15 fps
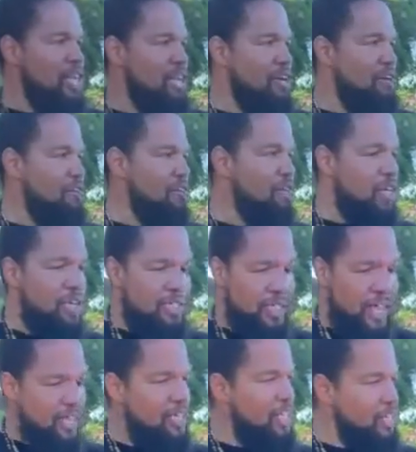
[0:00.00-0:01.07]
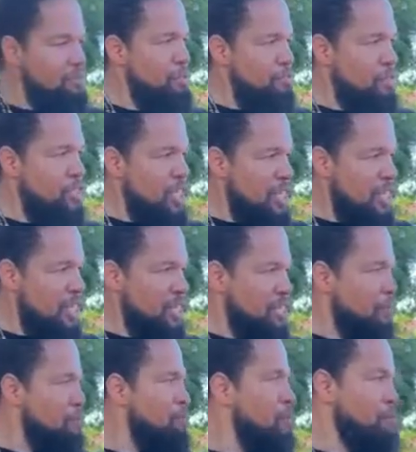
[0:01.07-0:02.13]
now? That Negro
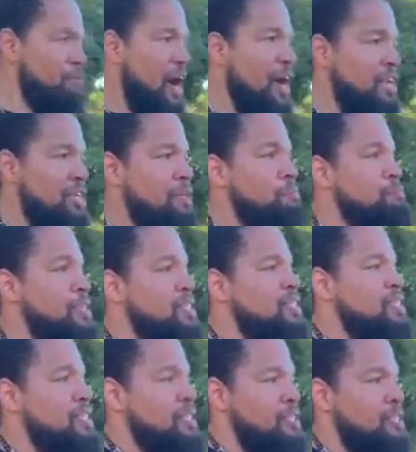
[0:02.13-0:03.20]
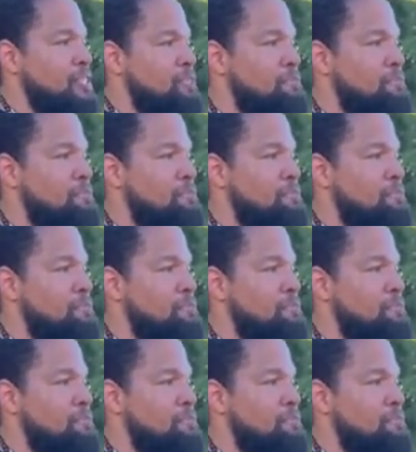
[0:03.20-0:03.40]
League provided a business,